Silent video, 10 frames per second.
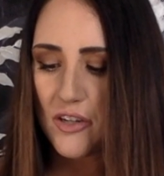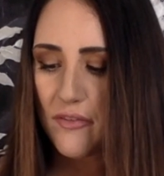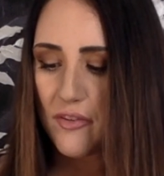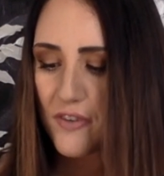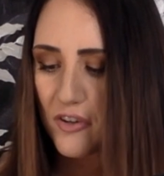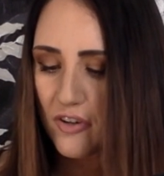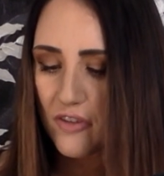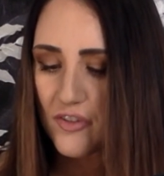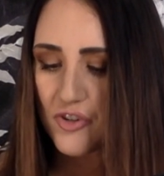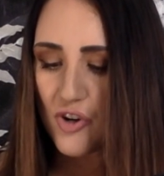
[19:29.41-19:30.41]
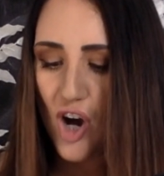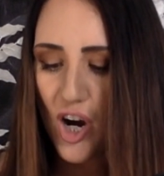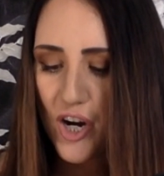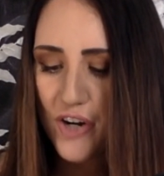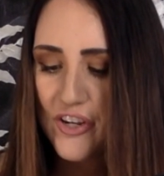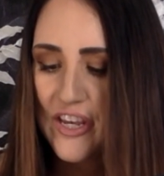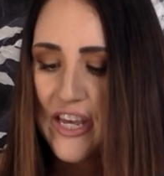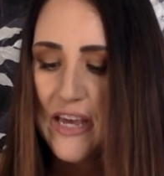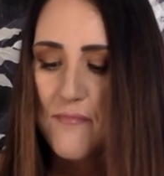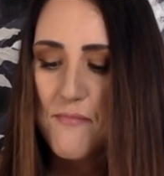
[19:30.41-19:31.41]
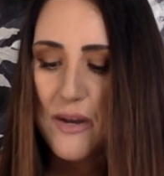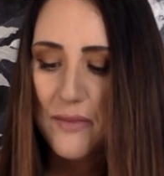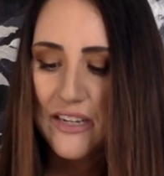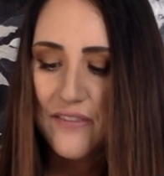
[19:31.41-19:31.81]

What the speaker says: You have the first artificial heart, minimally